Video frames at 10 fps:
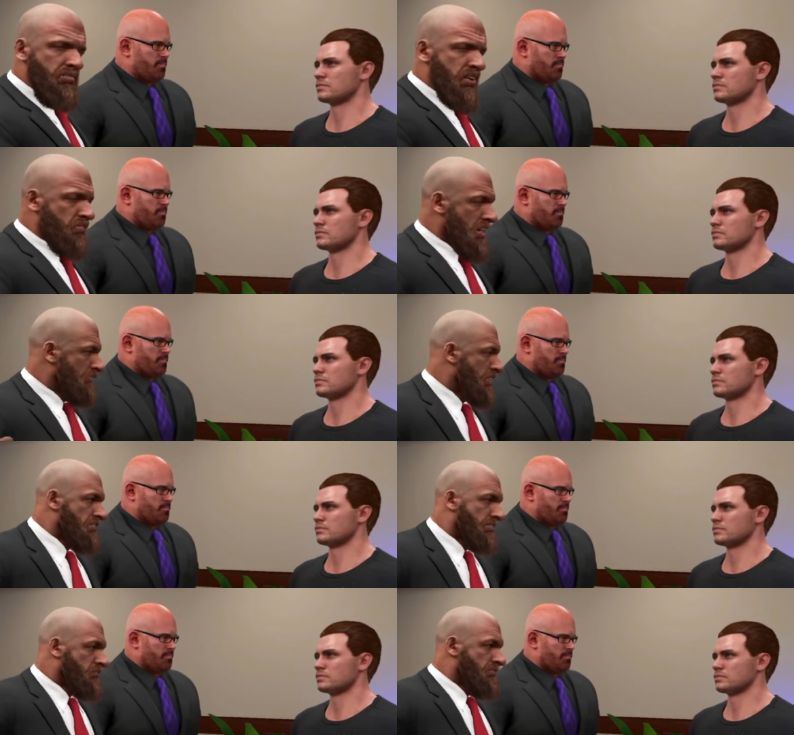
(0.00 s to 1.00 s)
Speaker 1: We can't have
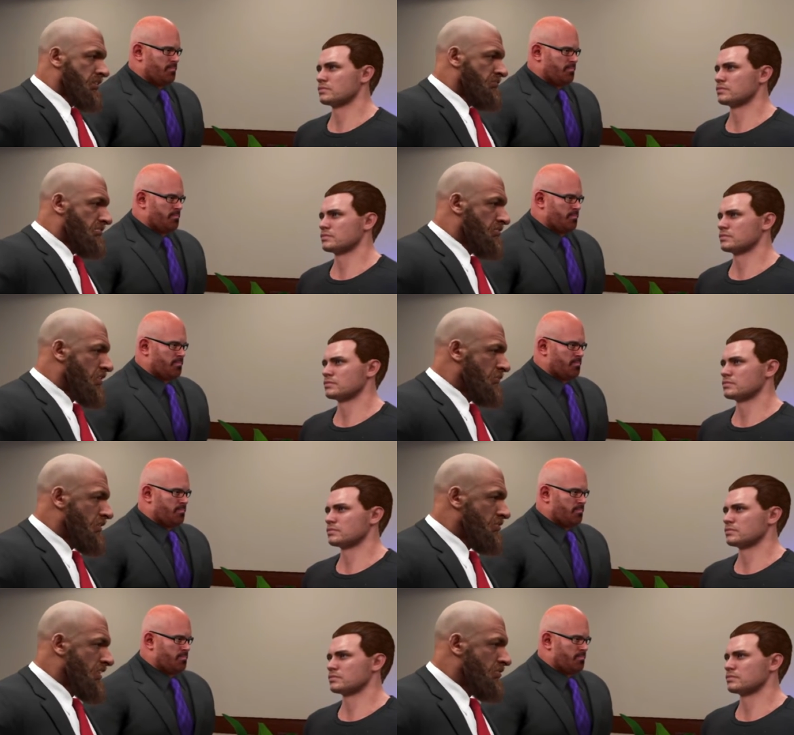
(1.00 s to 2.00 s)
our WWE
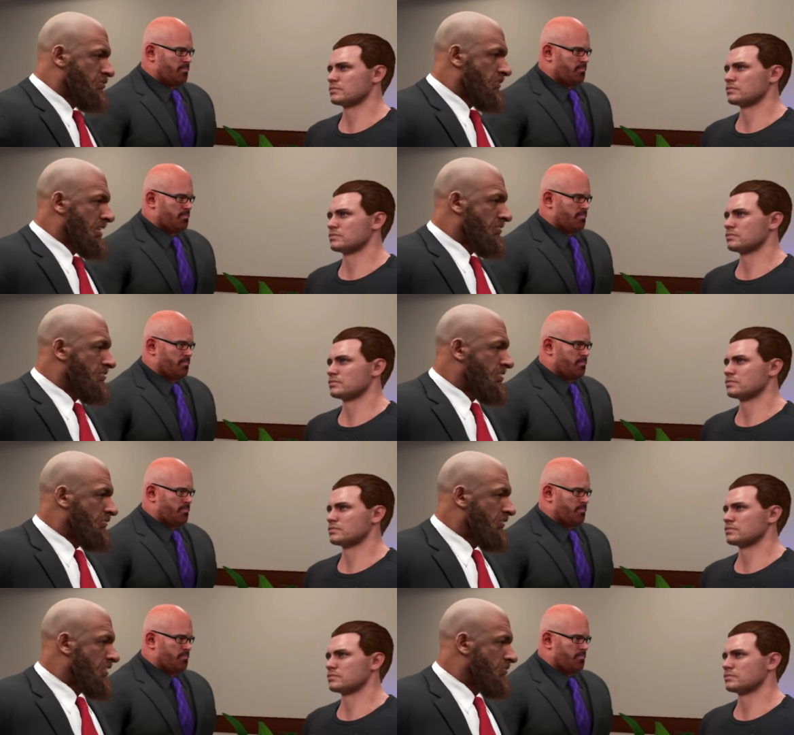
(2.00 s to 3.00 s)
superstars getting
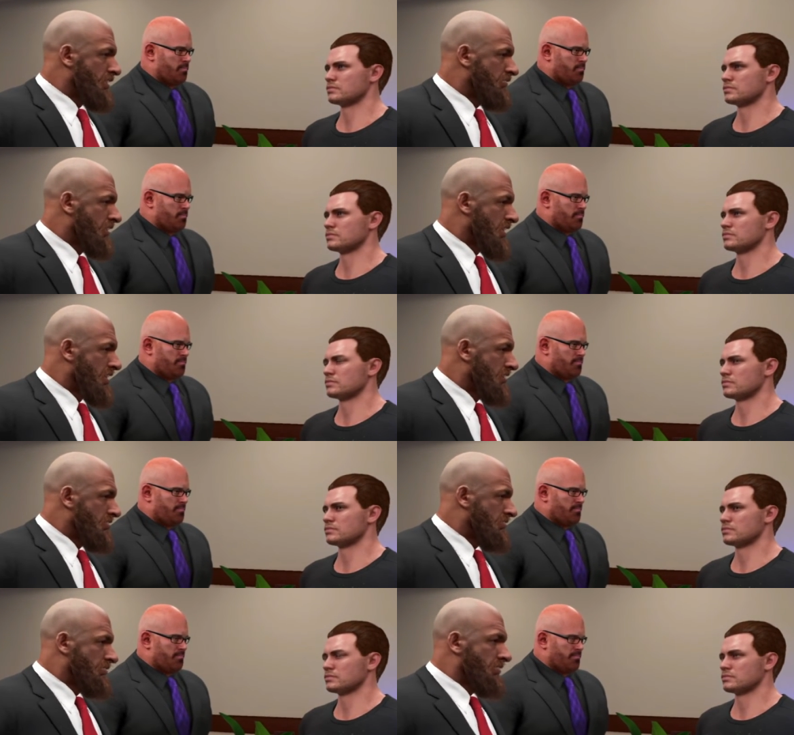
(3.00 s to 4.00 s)
into fights with
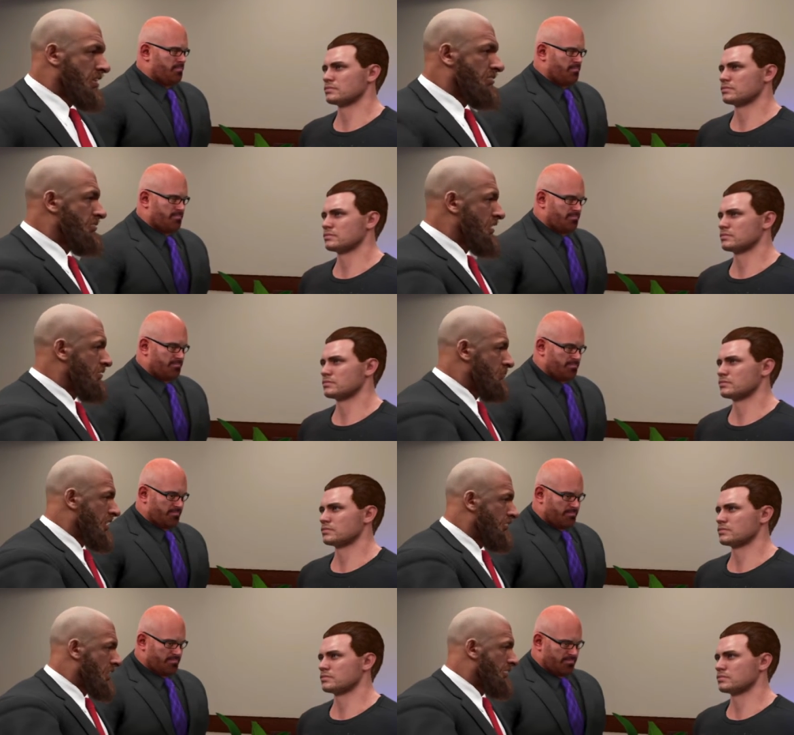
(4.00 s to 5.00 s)
fans. It's
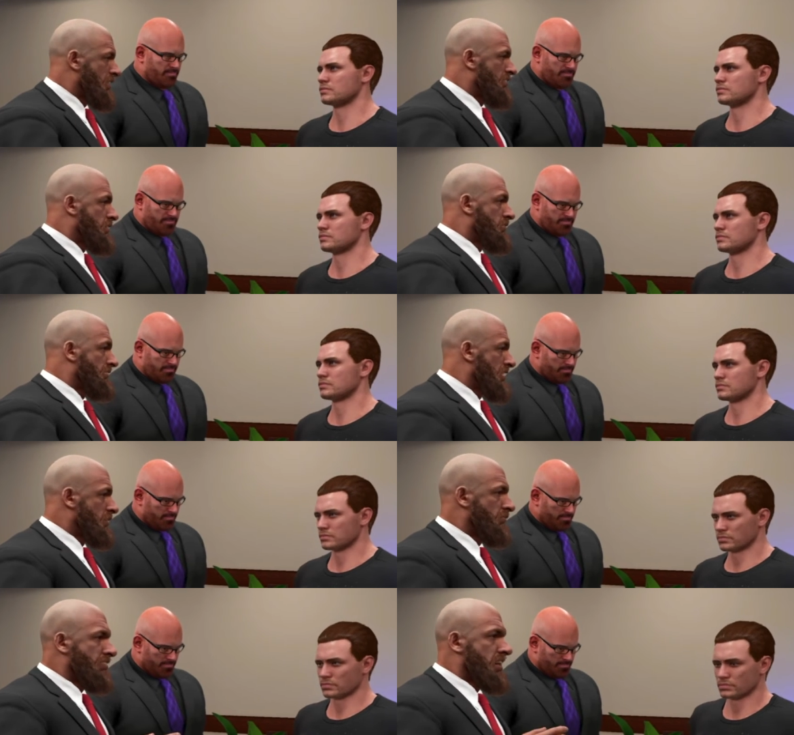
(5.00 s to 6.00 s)
unprofessional,
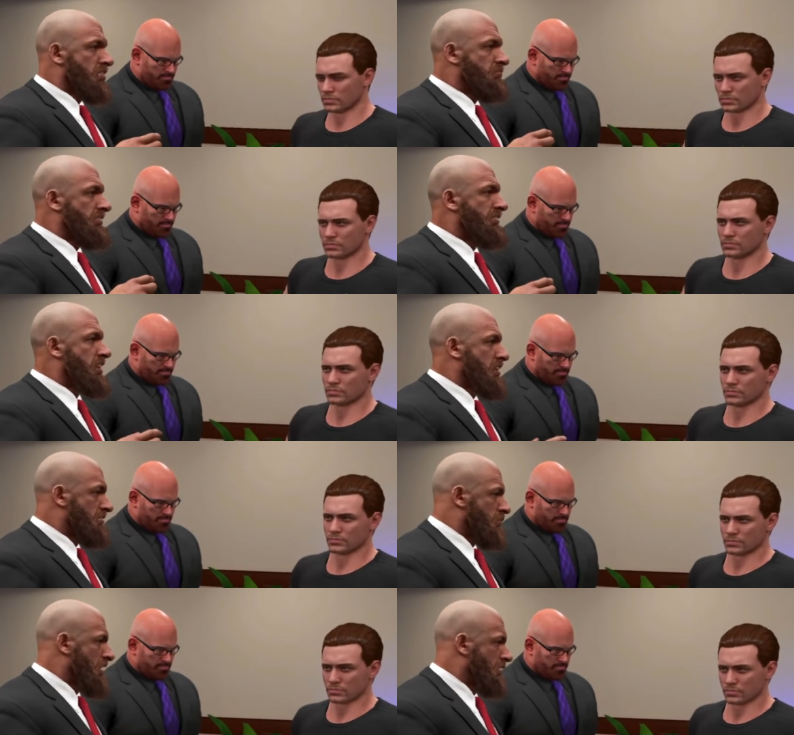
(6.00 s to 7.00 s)
and it will not be
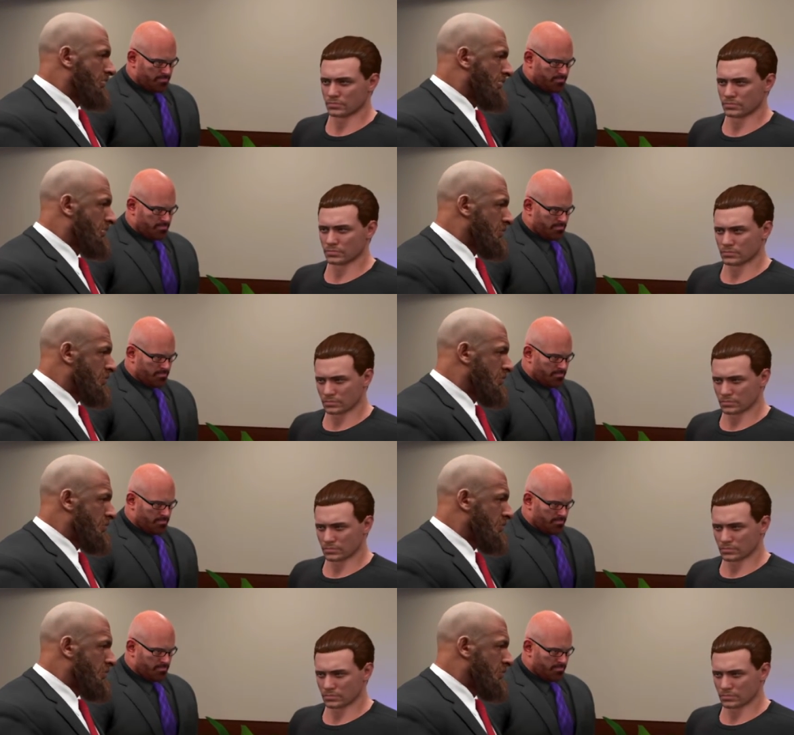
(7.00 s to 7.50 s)
tolerated.